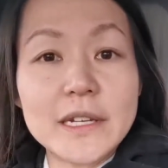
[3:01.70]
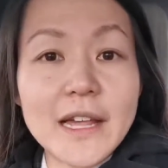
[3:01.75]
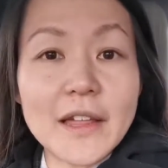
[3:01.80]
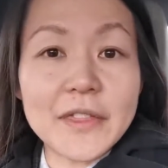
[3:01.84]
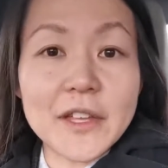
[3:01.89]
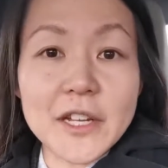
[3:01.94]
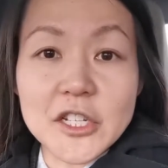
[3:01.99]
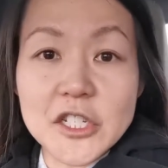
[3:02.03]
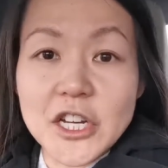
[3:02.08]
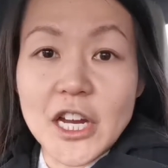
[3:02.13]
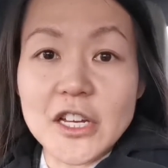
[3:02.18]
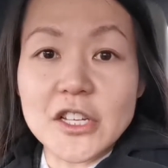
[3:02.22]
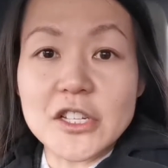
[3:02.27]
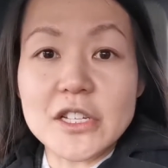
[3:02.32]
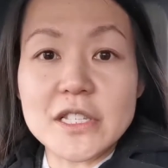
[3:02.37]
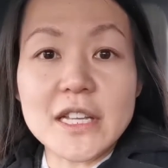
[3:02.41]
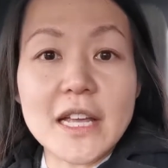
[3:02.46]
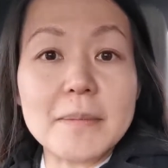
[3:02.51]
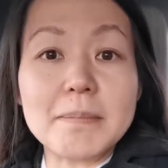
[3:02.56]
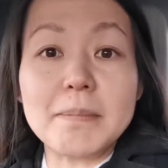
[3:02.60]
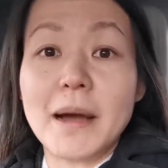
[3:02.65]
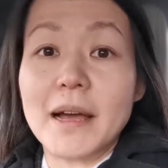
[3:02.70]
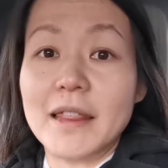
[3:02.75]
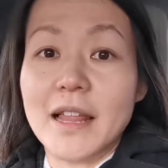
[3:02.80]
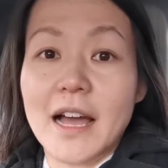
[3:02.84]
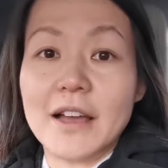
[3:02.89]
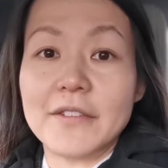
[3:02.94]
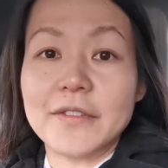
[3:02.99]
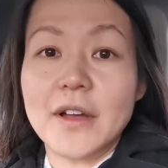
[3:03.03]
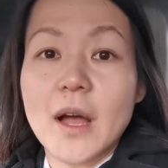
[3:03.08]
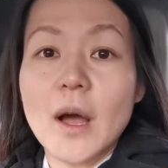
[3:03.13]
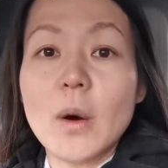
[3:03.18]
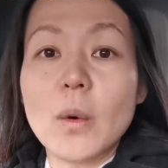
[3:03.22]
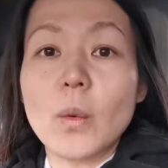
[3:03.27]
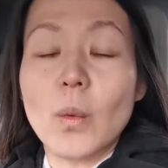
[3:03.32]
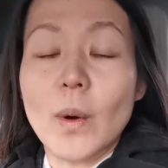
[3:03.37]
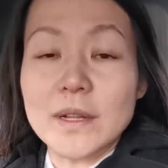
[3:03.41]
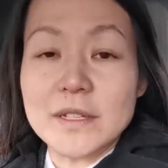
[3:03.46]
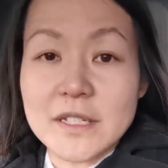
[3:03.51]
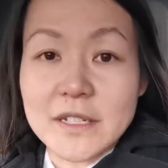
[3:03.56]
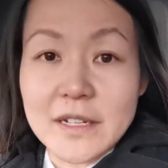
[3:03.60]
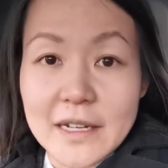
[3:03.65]
nothing changes in my life,
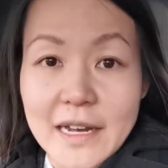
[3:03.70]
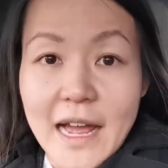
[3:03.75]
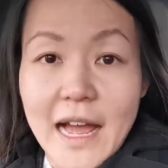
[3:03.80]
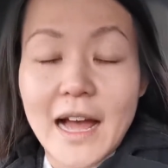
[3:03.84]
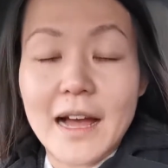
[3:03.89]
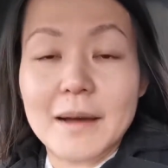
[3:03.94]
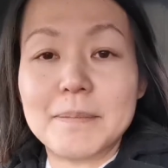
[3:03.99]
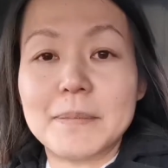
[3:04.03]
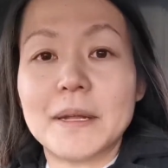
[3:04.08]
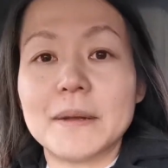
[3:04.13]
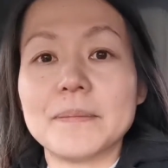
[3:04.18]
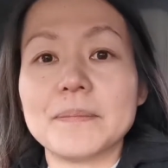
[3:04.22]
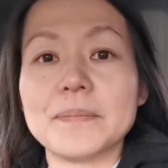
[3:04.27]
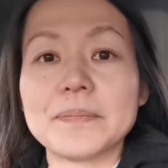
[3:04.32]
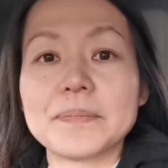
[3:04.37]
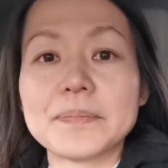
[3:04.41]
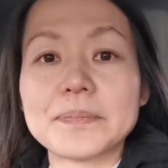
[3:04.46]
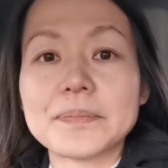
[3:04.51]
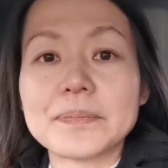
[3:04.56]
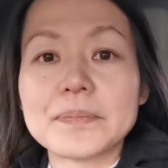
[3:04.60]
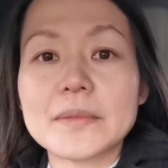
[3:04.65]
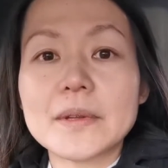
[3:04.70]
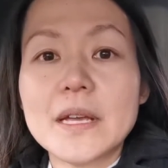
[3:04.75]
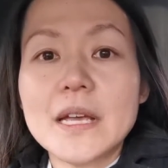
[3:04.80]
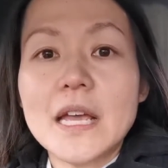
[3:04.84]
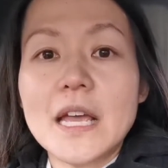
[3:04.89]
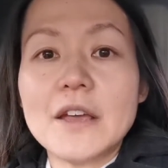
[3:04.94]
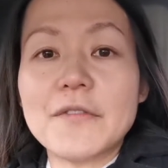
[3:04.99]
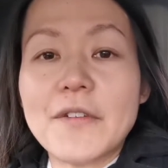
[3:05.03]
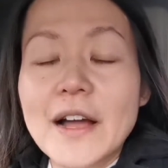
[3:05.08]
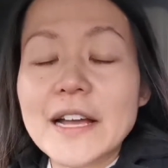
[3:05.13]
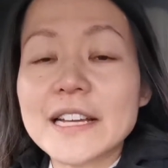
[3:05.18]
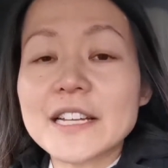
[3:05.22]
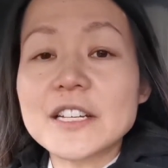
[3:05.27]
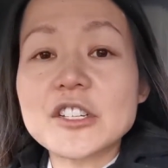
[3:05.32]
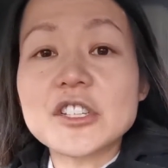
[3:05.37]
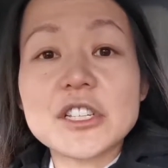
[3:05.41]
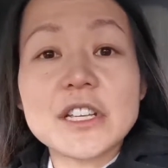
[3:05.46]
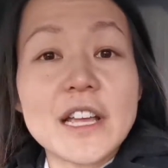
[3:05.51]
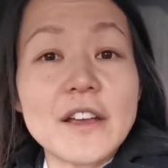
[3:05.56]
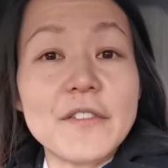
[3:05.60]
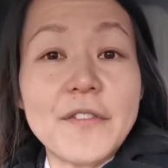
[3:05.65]
what's going to happen? If
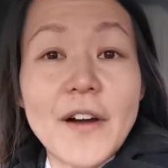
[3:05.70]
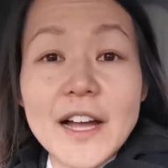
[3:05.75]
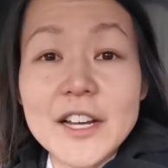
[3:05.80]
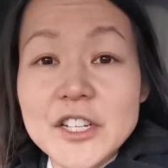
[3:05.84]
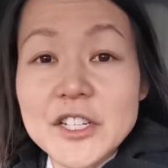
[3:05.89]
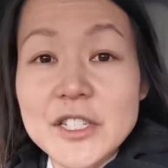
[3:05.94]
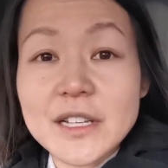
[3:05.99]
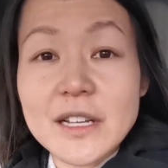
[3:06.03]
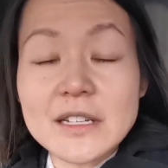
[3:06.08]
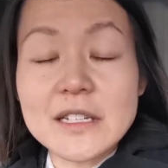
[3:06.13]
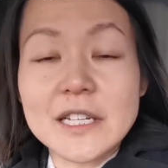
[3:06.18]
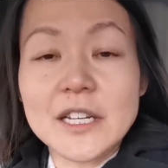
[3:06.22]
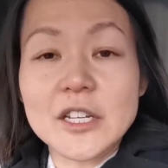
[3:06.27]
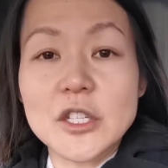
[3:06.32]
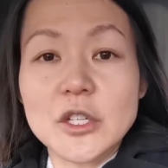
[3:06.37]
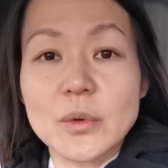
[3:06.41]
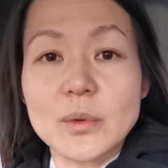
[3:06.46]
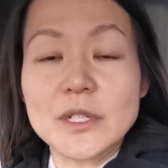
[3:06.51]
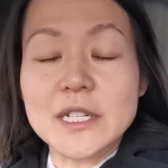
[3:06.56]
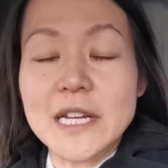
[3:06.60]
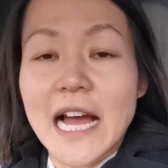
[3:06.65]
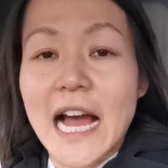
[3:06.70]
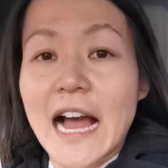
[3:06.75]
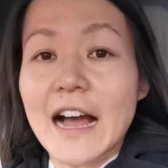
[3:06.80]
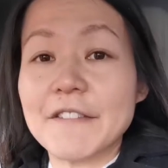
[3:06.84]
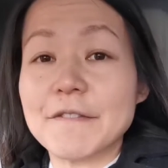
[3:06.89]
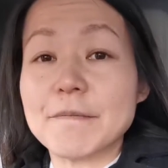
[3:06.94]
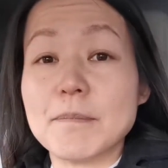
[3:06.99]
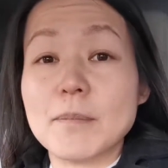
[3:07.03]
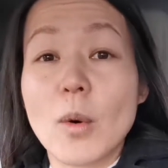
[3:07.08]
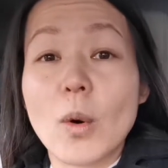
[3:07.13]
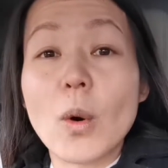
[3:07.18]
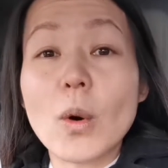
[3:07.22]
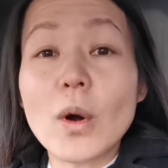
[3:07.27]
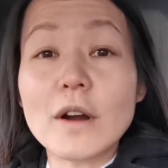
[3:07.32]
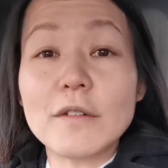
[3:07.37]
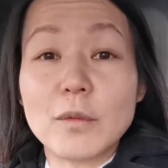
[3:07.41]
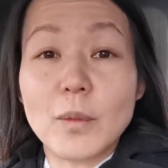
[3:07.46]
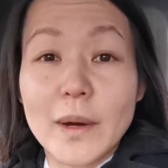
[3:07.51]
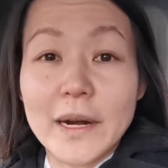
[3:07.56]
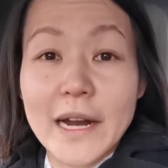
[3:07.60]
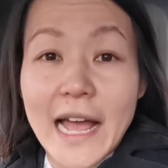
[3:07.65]
I just continue to have more
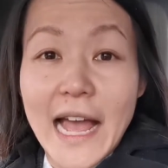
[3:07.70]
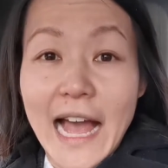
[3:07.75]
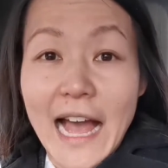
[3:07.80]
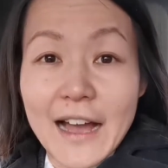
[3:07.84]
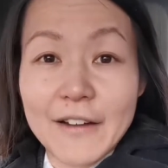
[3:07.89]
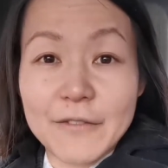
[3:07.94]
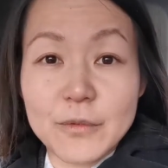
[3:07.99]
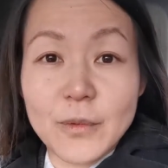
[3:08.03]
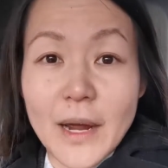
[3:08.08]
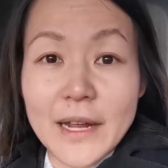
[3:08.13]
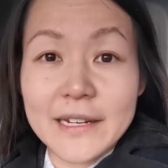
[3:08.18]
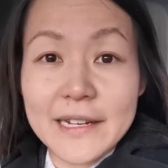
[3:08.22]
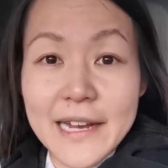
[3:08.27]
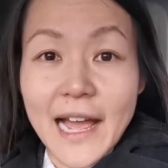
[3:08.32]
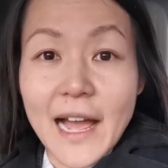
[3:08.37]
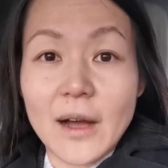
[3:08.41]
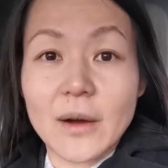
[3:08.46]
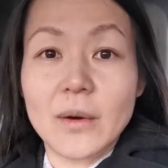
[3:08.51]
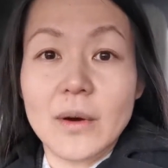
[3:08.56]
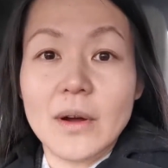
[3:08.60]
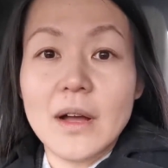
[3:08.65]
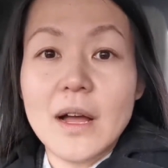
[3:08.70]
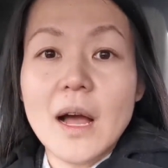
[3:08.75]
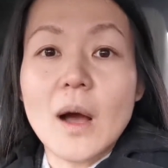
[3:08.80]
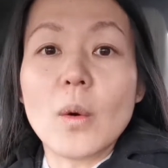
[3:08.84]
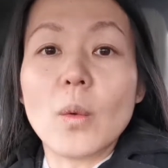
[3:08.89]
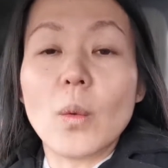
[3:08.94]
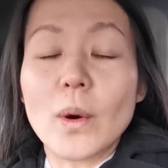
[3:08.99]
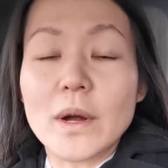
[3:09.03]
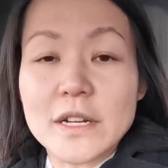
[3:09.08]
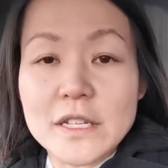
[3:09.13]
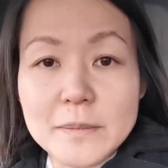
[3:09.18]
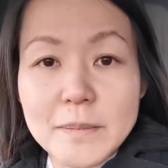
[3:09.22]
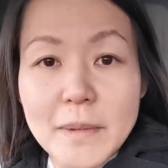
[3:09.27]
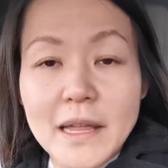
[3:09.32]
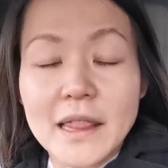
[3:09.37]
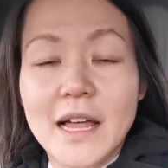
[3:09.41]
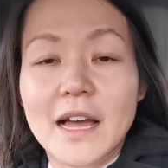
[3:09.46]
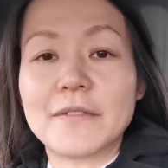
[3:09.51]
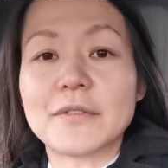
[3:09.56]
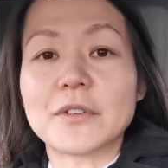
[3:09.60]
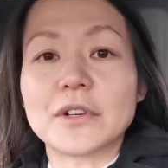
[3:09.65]
of what I have right now, what is my
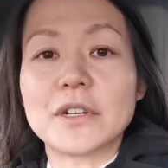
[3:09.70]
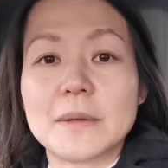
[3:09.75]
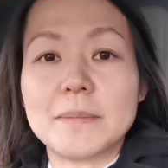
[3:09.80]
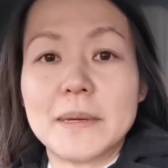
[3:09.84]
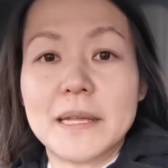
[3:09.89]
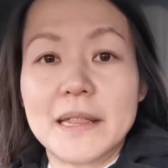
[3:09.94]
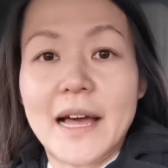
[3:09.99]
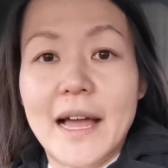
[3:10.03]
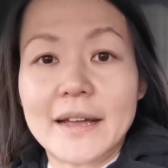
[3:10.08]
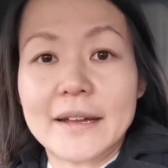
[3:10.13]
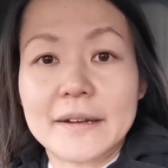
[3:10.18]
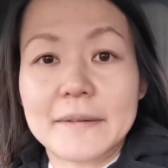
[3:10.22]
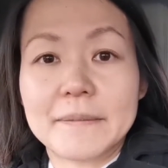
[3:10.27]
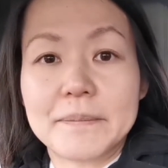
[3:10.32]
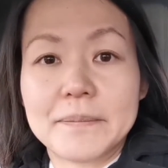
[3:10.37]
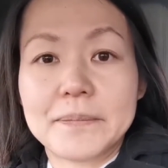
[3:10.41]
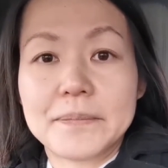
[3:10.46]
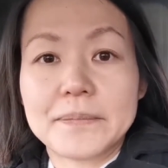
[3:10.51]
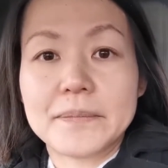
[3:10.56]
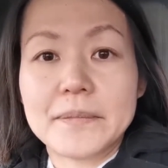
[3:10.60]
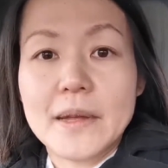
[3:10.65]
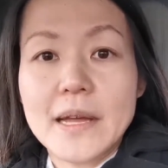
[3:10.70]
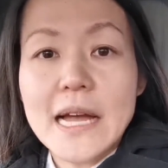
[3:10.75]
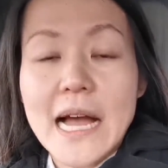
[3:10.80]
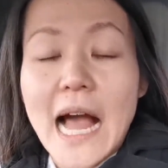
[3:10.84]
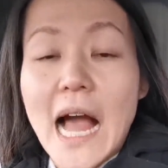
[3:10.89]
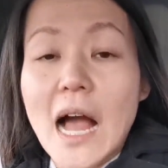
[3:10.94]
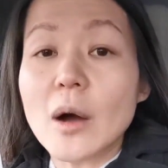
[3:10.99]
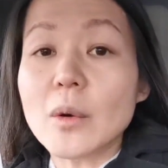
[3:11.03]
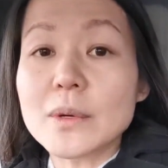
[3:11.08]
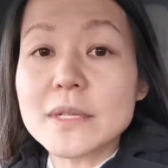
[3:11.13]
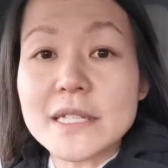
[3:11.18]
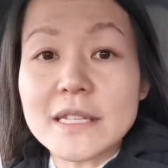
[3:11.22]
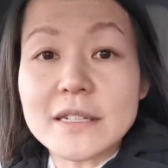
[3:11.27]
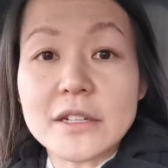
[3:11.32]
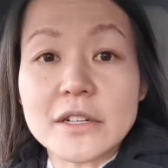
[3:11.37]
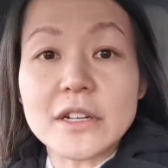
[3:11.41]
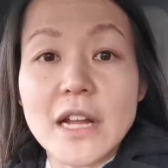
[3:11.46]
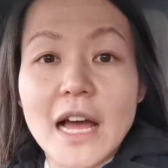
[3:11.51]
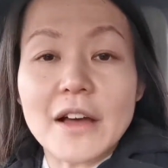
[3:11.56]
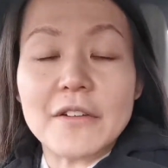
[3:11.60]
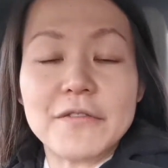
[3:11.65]
life going to be like? How is it
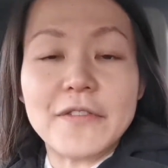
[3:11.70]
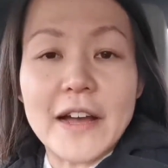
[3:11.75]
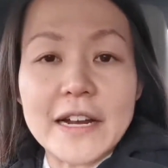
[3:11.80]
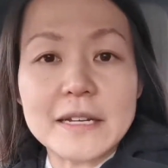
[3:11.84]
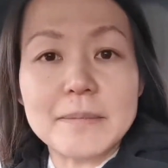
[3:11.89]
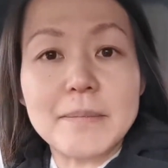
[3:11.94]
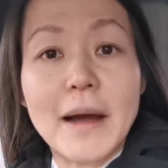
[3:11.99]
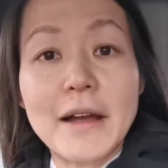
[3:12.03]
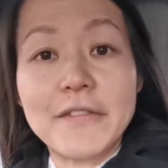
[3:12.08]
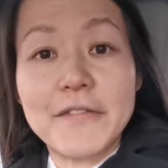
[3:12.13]
going to affect my